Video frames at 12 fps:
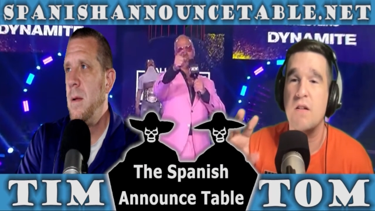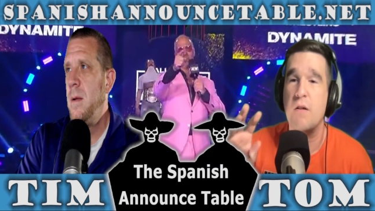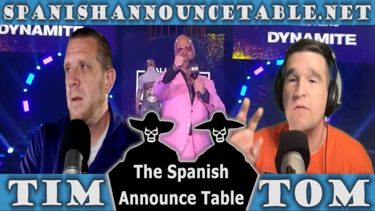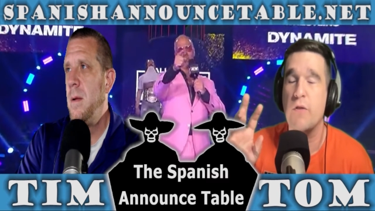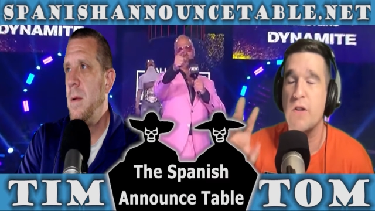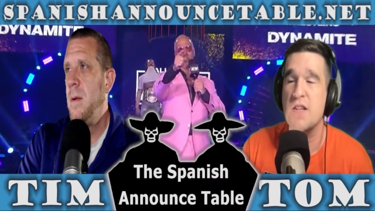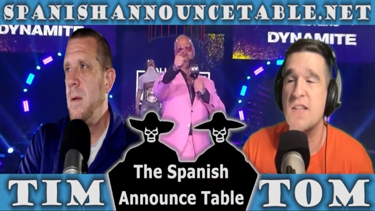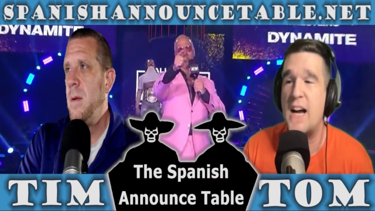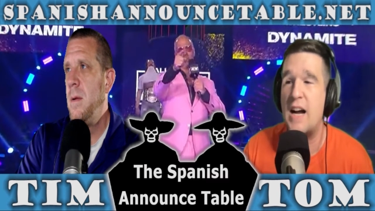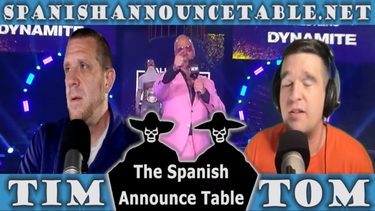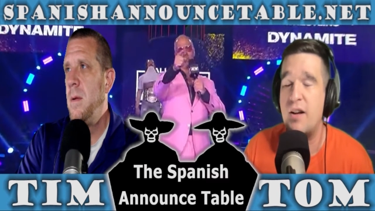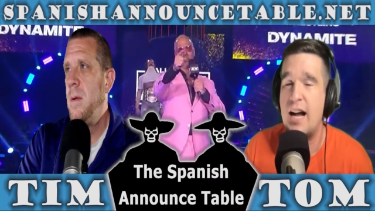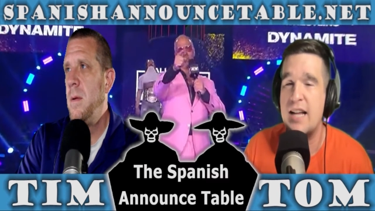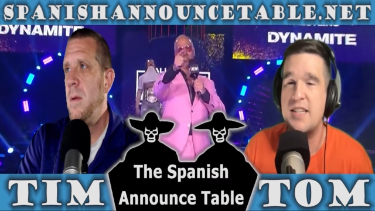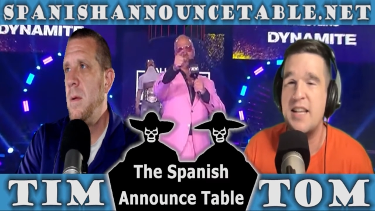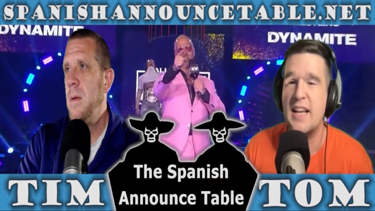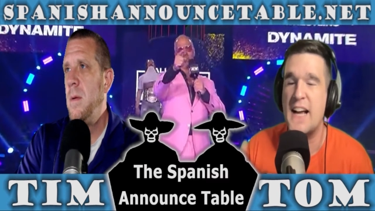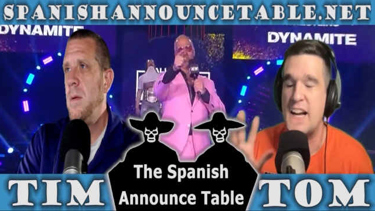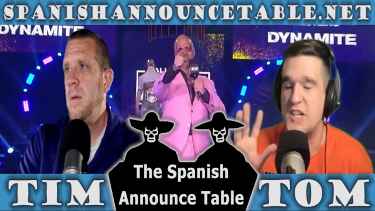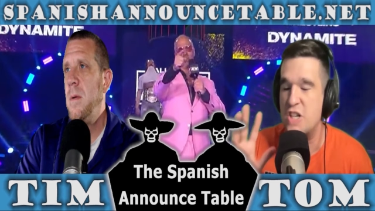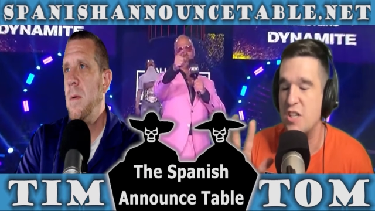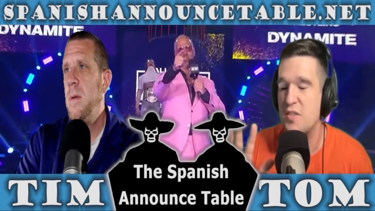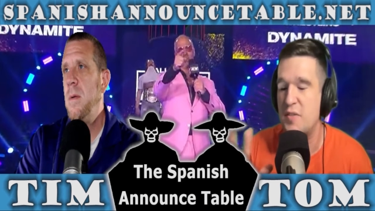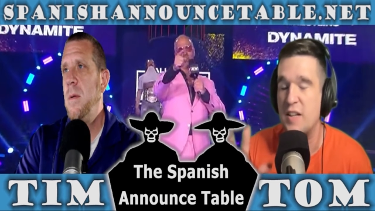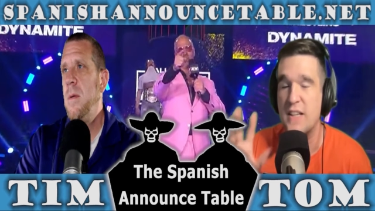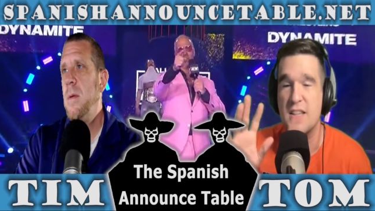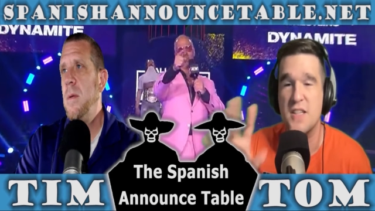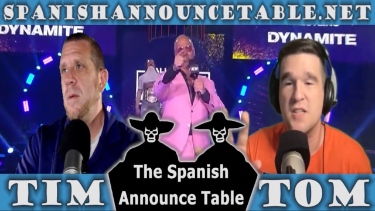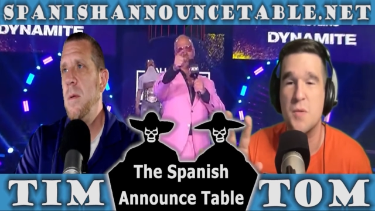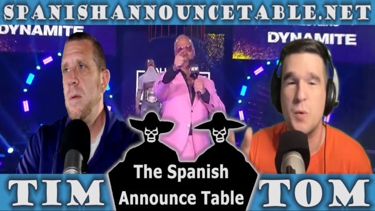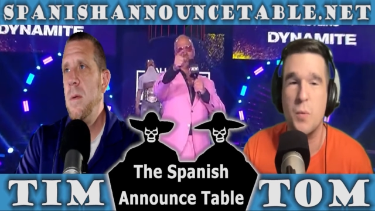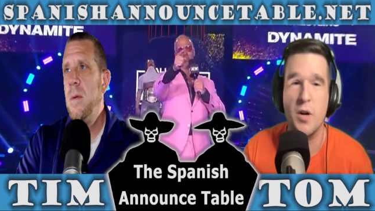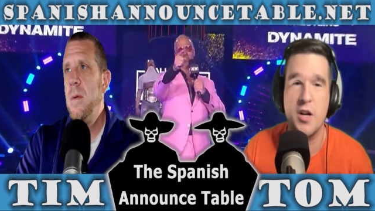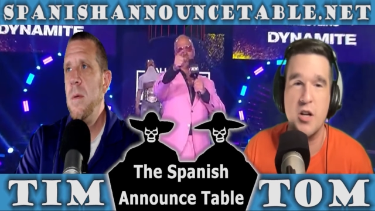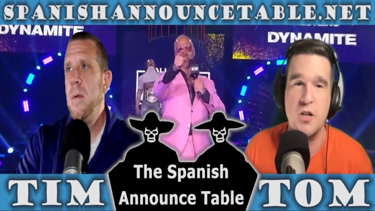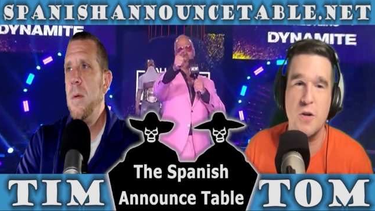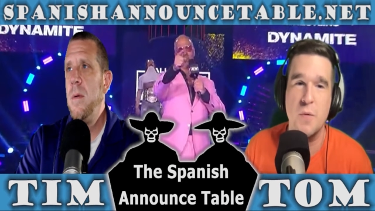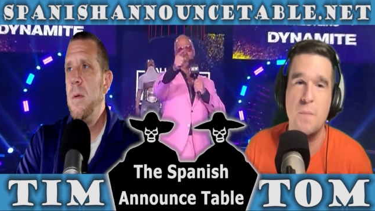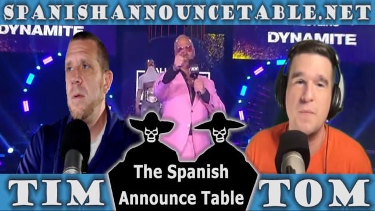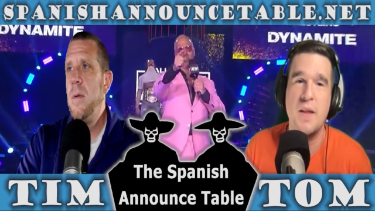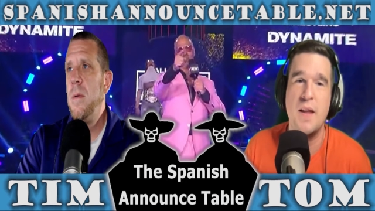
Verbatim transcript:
Speaker 1: for this hot take. I just feel like this is what we're going to do.